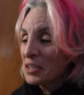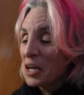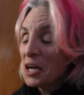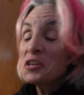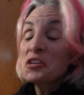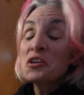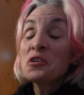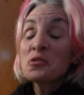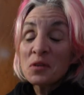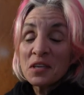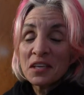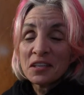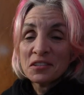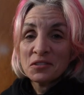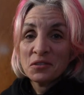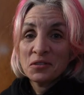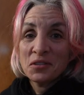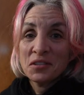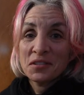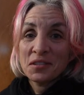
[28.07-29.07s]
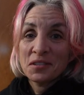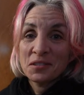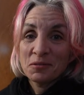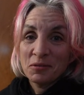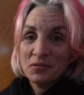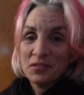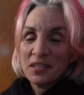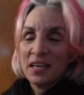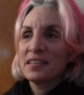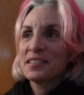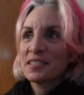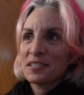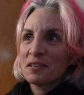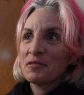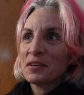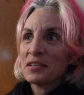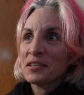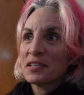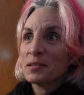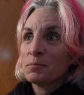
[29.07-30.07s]
I know we can do this because we've done
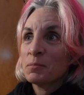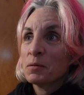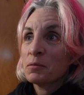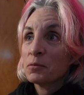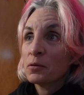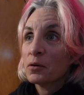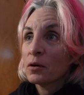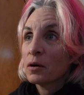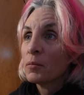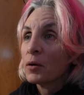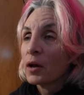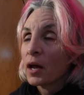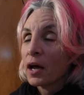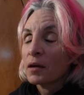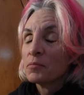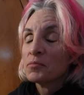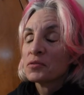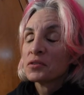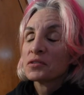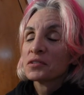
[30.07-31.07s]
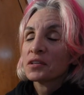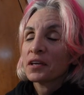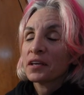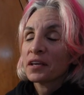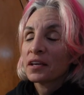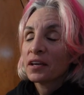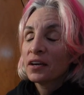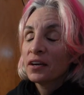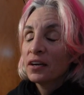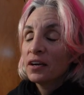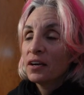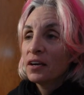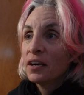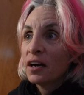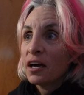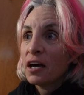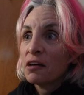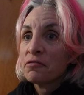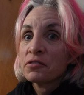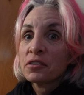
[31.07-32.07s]
stuff like this before, but I'm just like,
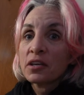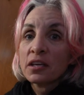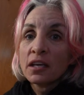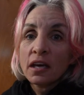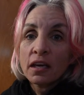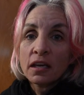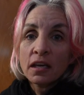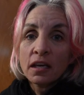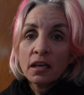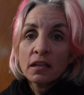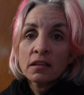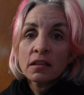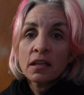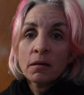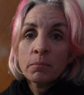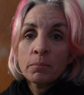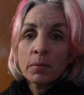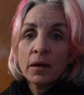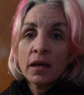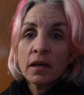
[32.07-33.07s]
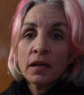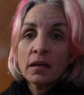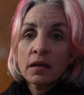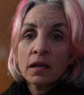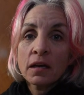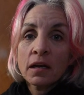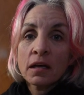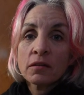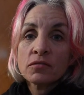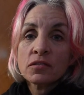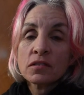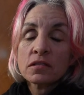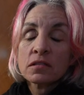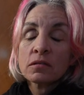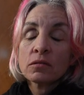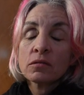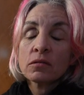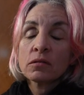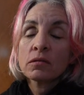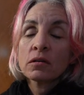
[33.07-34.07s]
I feel like I get in that bed and I've
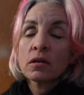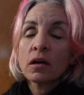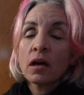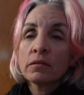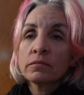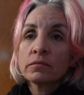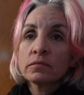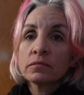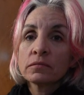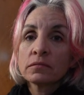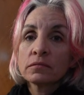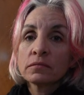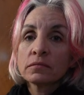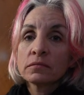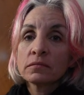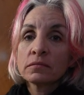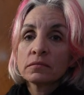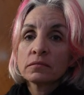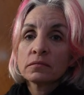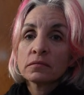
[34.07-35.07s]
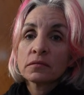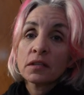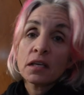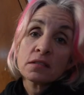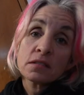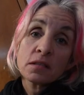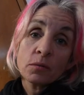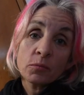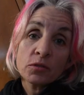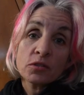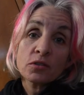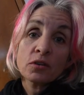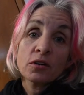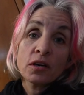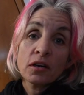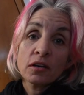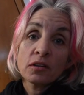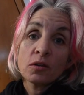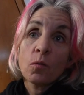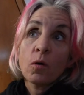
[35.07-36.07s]
just gone. That's someone
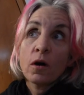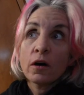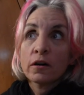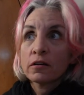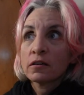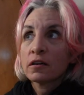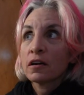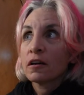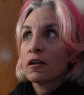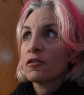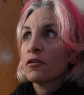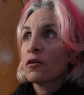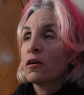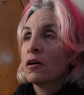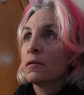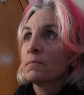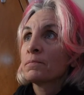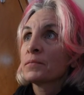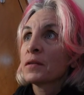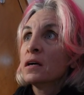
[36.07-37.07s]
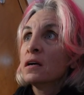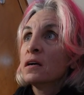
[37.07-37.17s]
turning on the water in another hall.